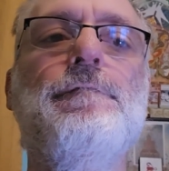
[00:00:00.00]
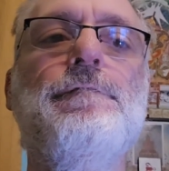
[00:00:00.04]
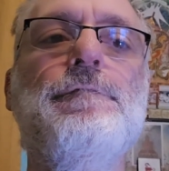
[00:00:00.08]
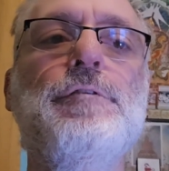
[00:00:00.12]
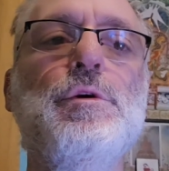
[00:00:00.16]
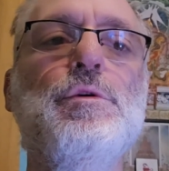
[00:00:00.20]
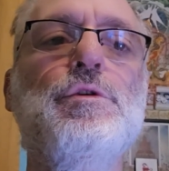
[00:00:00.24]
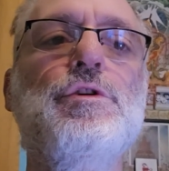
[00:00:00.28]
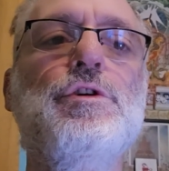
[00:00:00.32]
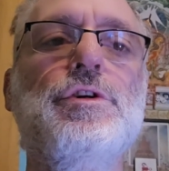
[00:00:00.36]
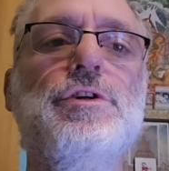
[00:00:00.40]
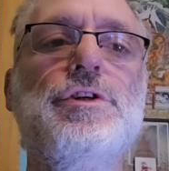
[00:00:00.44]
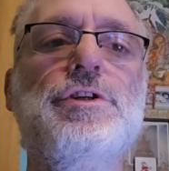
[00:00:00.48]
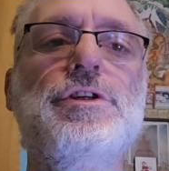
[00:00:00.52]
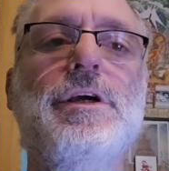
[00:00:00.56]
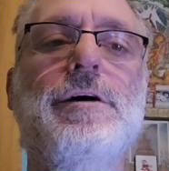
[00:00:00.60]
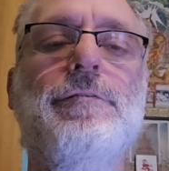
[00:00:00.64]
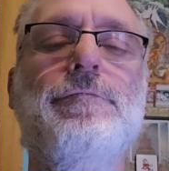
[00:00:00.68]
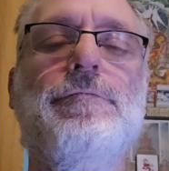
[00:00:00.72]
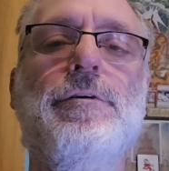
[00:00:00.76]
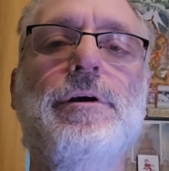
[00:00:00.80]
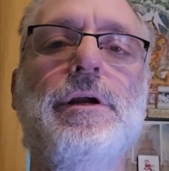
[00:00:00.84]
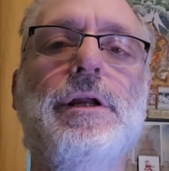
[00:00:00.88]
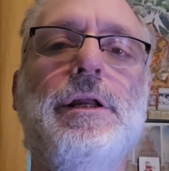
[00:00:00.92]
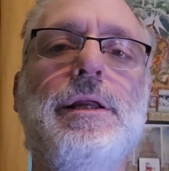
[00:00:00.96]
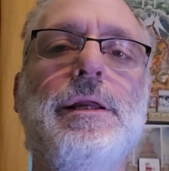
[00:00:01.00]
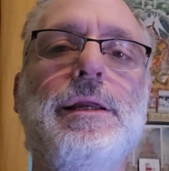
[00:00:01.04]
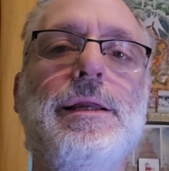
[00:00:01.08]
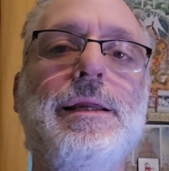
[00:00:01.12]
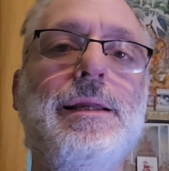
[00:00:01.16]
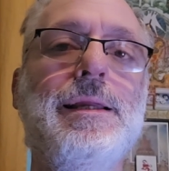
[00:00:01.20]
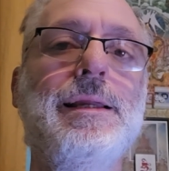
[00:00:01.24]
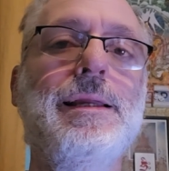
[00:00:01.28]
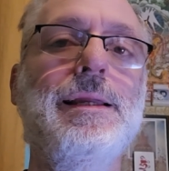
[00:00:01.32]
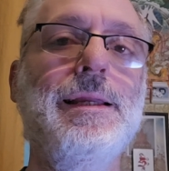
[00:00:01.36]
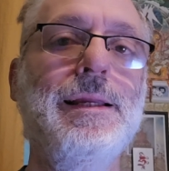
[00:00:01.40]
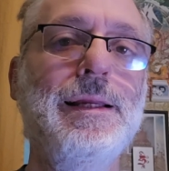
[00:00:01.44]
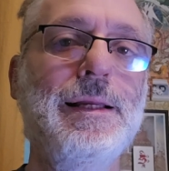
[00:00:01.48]
future suffering
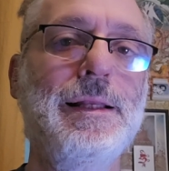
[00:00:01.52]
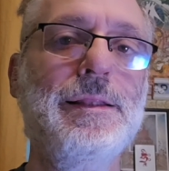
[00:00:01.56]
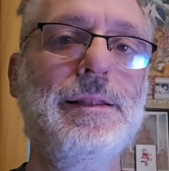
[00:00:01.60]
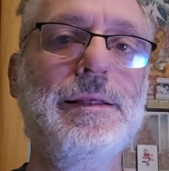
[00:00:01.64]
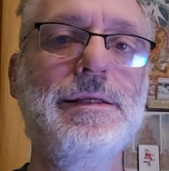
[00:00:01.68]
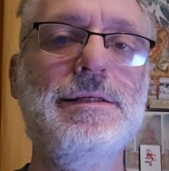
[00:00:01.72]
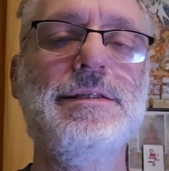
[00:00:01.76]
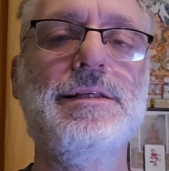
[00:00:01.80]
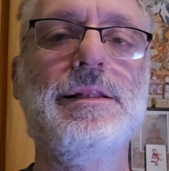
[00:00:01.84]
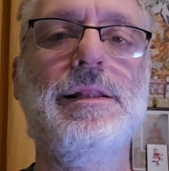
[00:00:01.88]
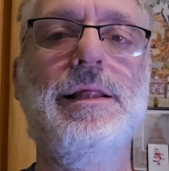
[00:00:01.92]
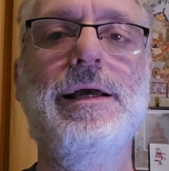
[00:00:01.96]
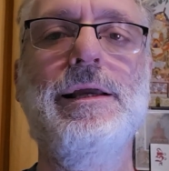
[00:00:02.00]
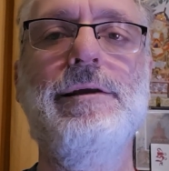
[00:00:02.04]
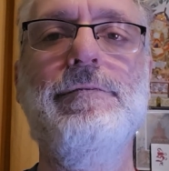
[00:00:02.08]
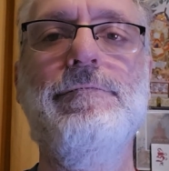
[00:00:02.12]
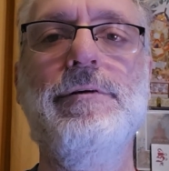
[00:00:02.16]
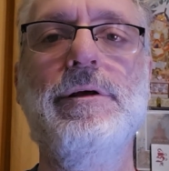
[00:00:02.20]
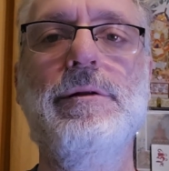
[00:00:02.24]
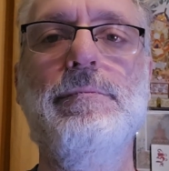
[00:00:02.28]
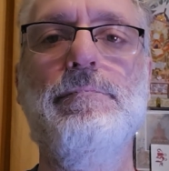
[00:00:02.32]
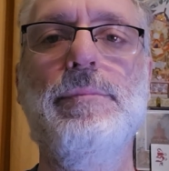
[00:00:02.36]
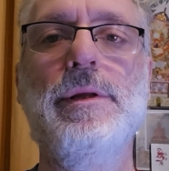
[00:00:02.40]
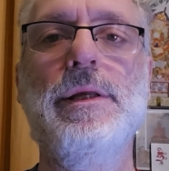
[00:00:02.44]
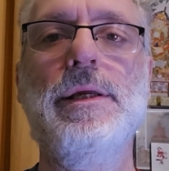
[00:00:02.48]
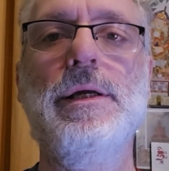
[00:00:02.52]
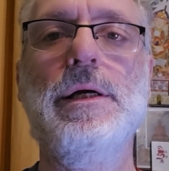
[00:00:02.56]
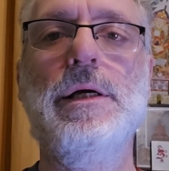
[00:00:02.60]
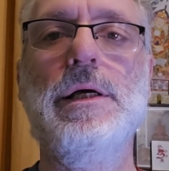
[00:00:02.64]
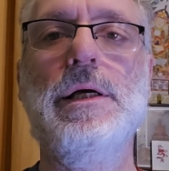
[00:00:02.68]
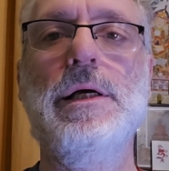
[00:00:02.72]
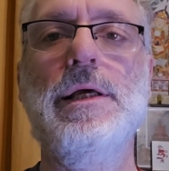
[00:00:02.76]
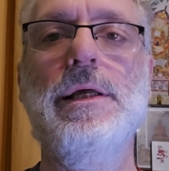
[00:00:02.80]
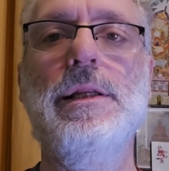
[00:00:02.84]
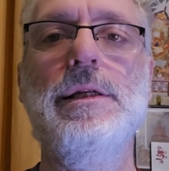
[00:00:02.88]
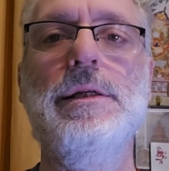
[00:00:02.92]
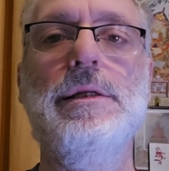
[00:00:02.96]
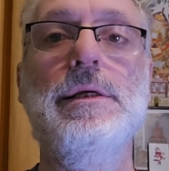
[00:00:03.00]
in this life and
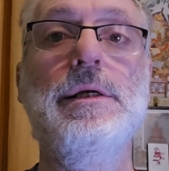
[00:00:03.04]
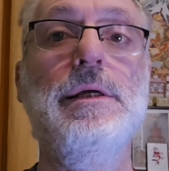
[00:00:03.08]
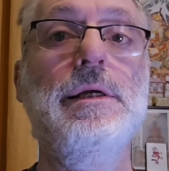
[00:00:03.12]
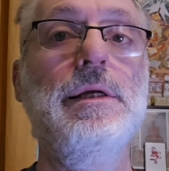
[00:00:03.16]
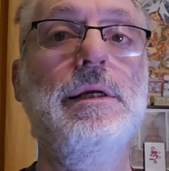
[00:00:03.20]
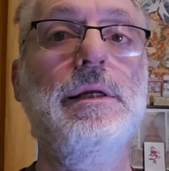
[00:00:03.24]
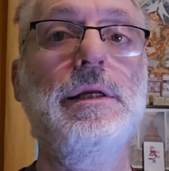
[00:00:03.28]
beyond.